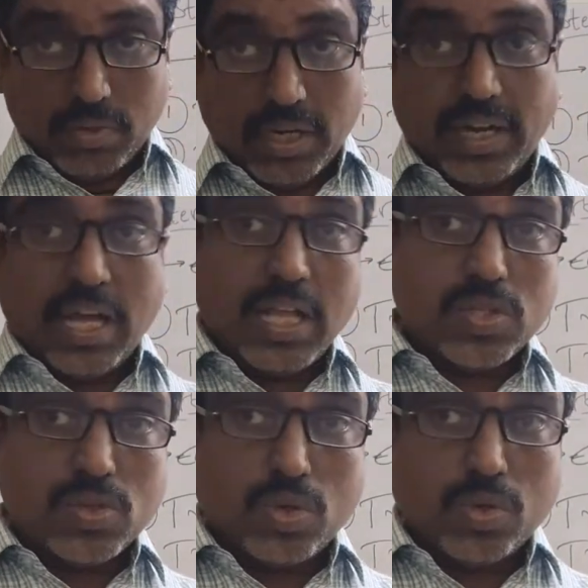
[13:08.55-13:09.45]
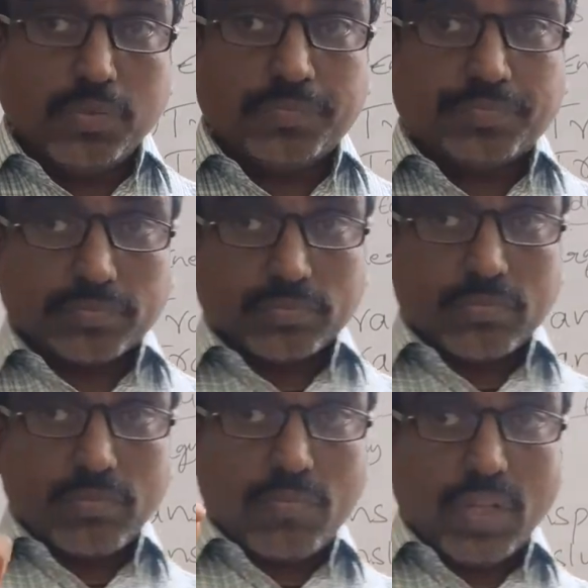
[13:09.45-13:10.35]
And also
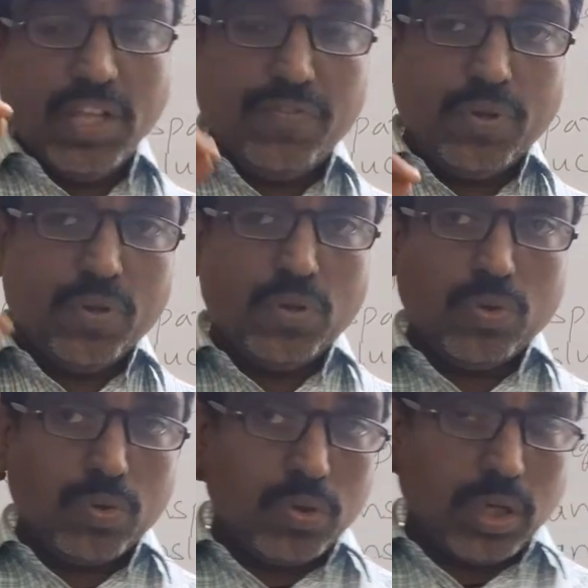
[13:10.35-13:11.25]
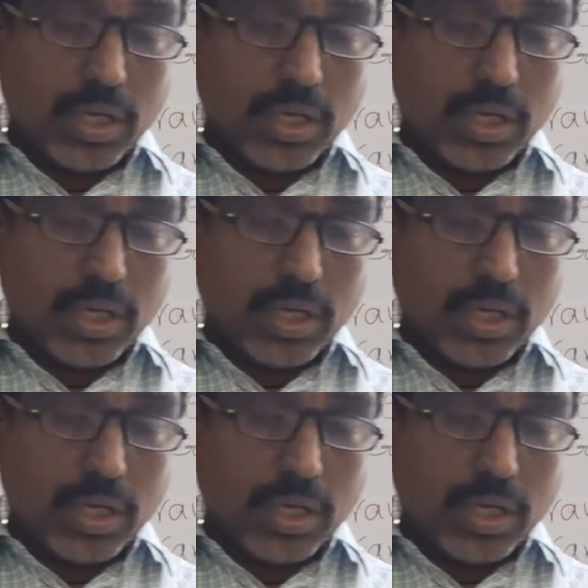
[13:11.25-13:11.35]
if you